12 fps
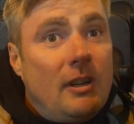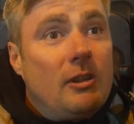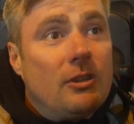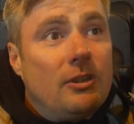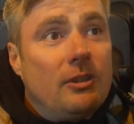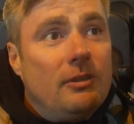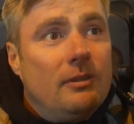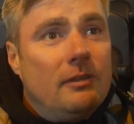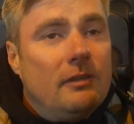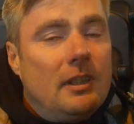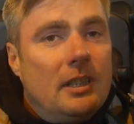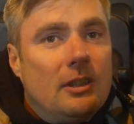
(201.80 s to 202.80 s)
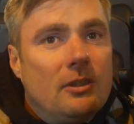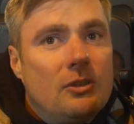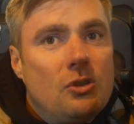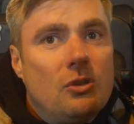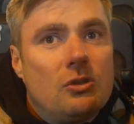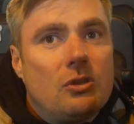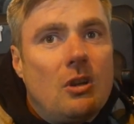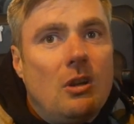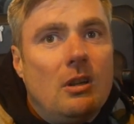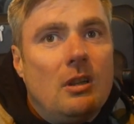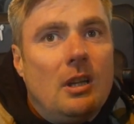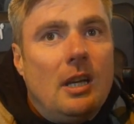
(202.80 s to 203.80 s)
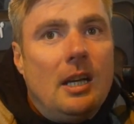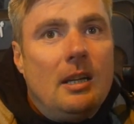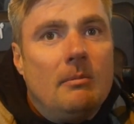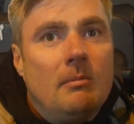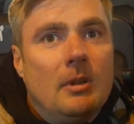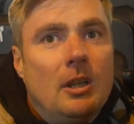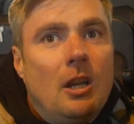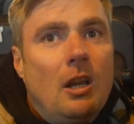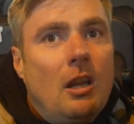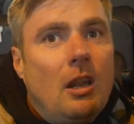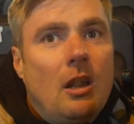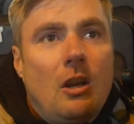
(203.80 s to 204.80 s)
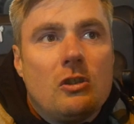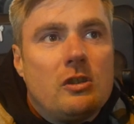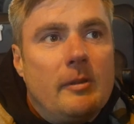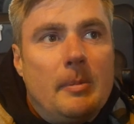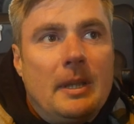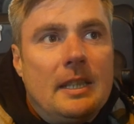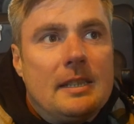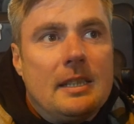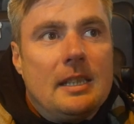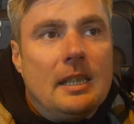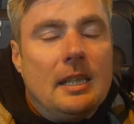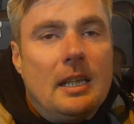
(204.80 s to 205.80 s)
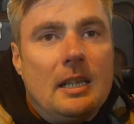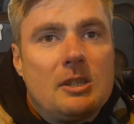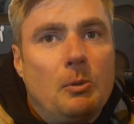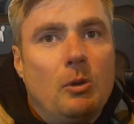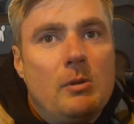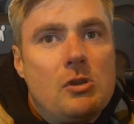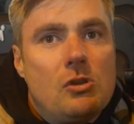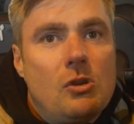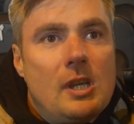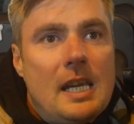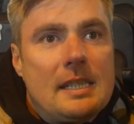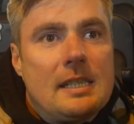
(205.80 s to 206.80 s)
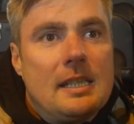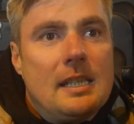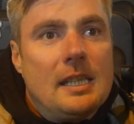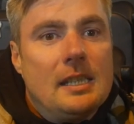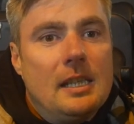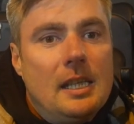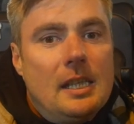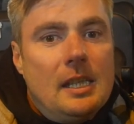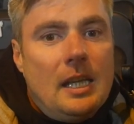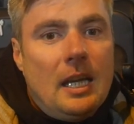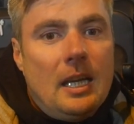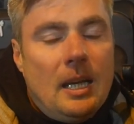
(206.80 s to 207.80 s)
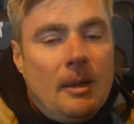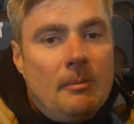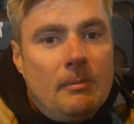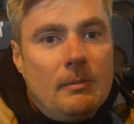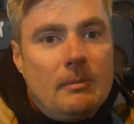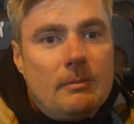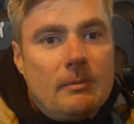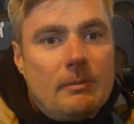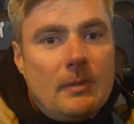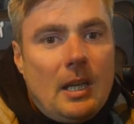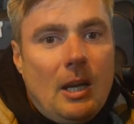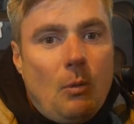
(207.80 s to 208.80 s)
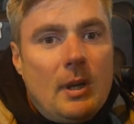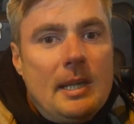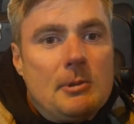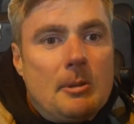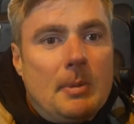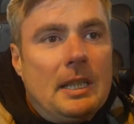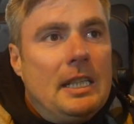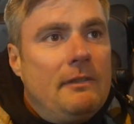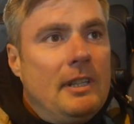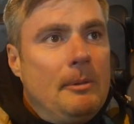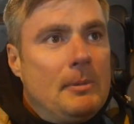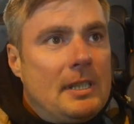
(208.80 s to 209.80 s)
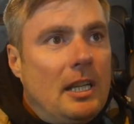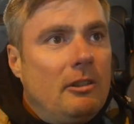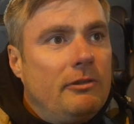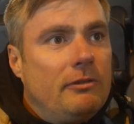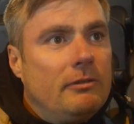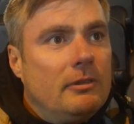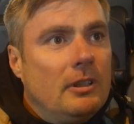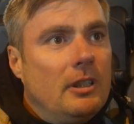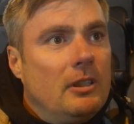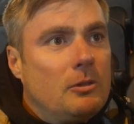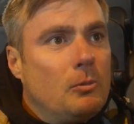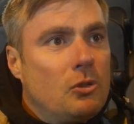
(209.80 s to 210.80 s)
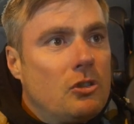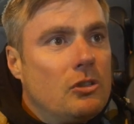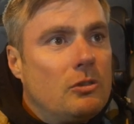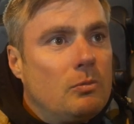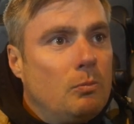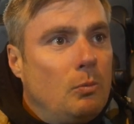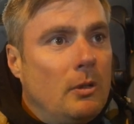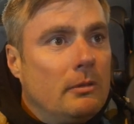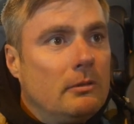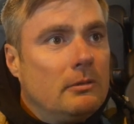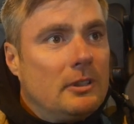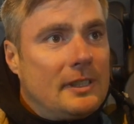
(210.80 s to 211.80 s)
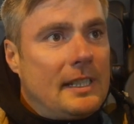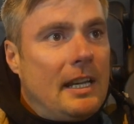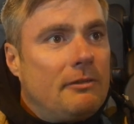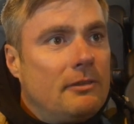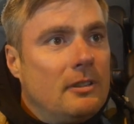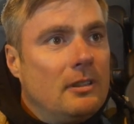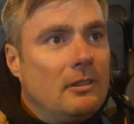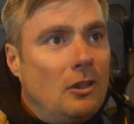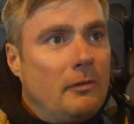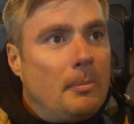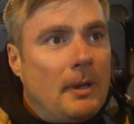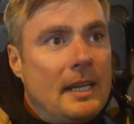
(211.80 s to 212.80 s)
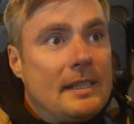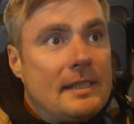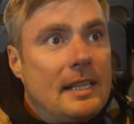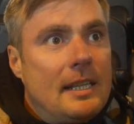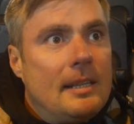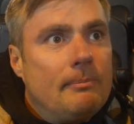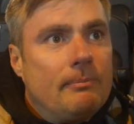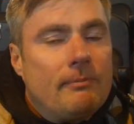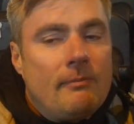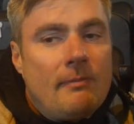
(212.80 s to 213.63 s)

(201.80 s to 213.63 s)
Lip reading: Very good, very good. Joe's got lots of ability. I spoke with Joe yesterday. I want him to believe in himself as much as what the staff and the other players see in him.